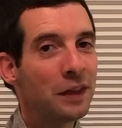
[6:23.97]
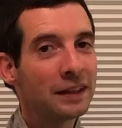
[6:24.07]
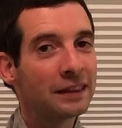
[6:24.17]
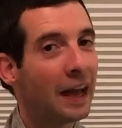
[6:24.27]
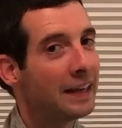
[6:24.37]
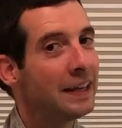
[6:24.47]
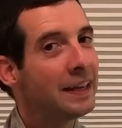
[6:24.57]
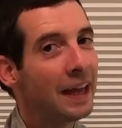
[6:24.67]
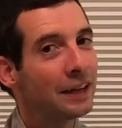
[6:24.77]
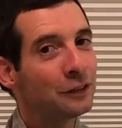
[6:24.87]
that
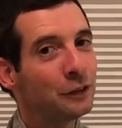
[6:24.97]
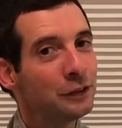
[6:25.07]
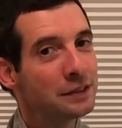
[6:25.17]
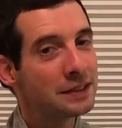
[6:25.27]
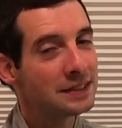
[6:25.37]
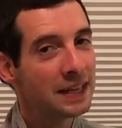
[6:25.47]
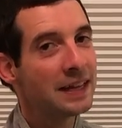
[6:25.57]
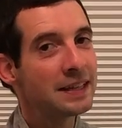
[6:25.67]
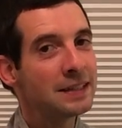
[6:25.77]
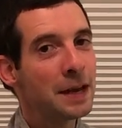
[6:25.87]
lighting candles and
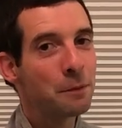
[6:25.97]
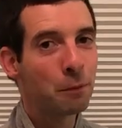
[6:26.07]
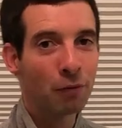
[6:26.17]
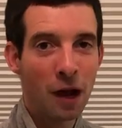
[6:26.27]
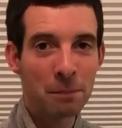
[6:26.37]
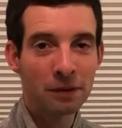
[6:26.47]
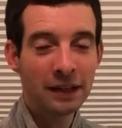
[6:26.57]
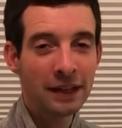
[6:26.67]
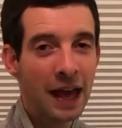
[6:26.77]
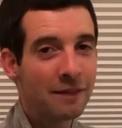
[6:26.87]
setting the table
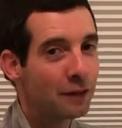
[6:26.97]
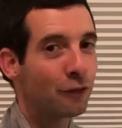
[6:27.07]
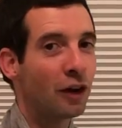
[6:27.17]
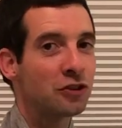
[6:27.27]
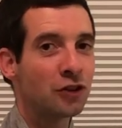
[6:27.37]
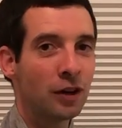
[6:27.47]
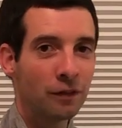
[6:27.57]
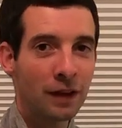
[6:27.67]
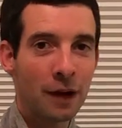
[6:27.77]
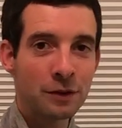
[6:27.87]
properly and having fresh cut
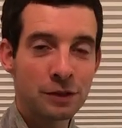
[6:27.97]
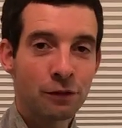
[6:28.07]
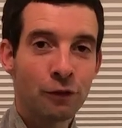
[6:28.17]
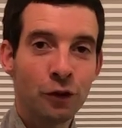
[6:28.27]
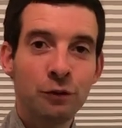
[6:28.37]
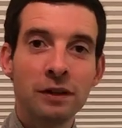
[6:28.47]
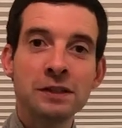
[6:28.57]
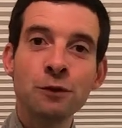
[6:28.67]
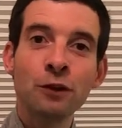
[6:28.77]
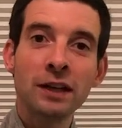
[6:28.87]
flowers or fruit
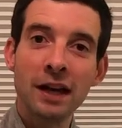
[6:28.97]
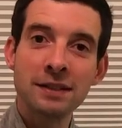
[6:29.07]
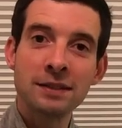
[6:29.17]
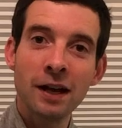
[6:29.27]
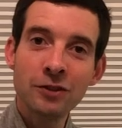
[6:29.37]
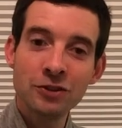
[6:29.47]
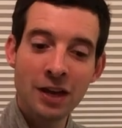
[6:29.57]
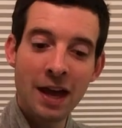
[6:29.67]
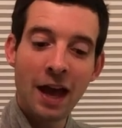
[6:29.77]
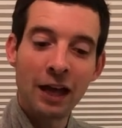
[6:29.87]
is a really nice touch.